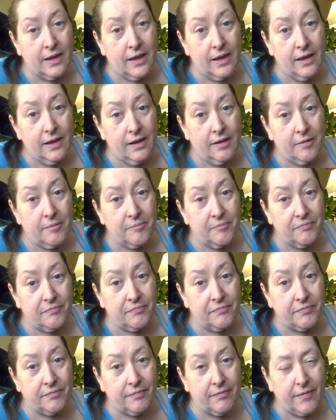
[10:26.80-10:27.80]

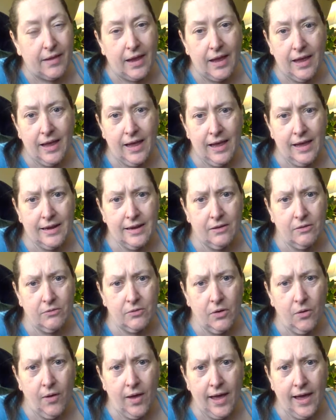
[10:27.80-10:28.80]
I don't
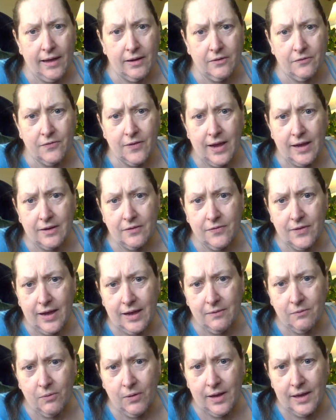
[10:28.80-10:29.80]
know how to find a
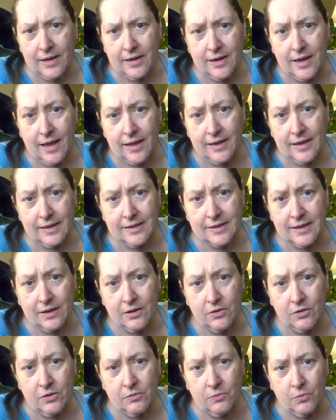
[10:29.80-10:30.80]
5-weight. I guess I
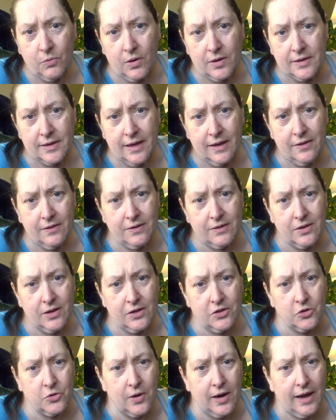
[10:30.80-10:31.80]
could have one day
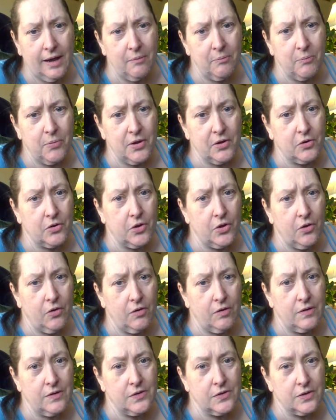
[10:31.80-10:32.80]
tried bigger
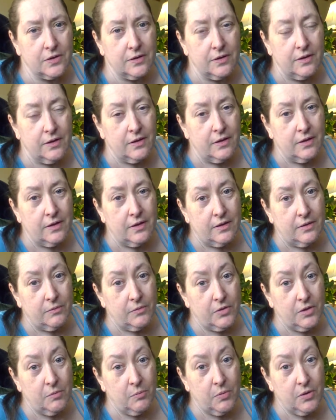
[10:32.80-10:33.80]
yarns
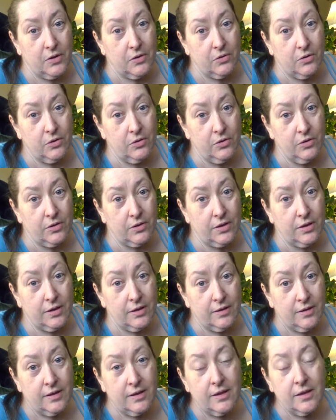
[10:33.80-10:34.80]
with the bigger hook.
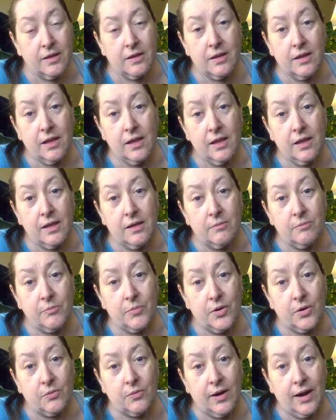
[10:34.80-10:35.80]

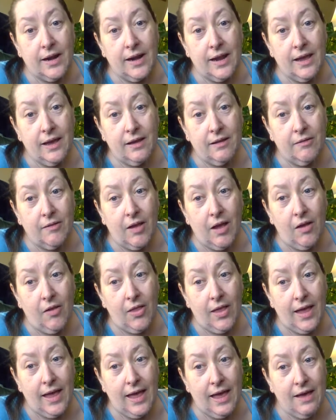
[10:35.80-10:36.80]
But right now all
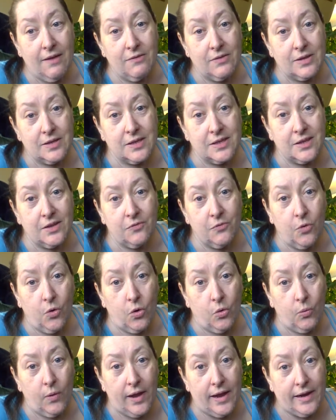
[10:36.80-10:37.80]
I have is the
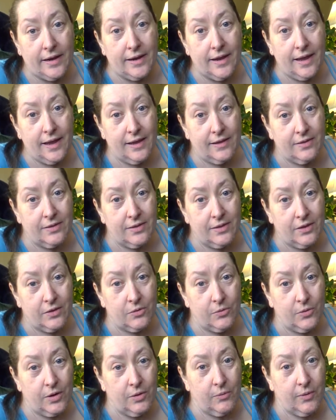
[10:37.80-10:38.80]
4-weight and the
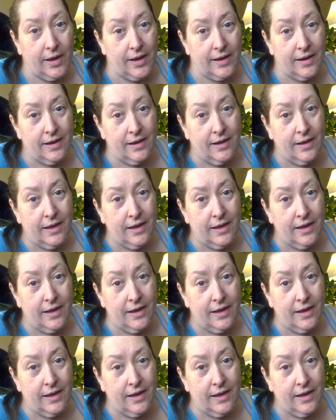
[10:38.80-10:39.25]
3-weight.